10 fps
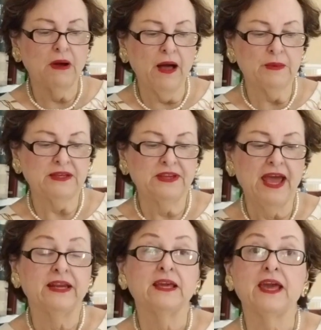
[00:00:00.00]
Mama and
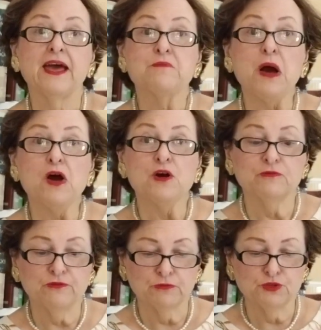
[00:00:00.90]
Daddy came
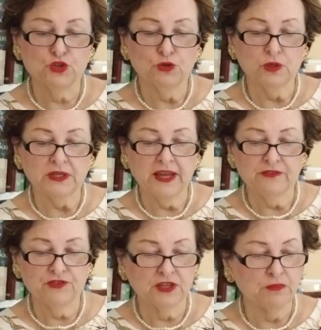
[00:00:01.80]
home from Jewel and
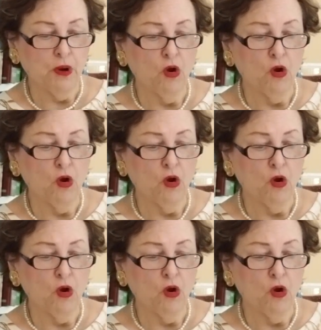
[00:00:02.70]
F.C.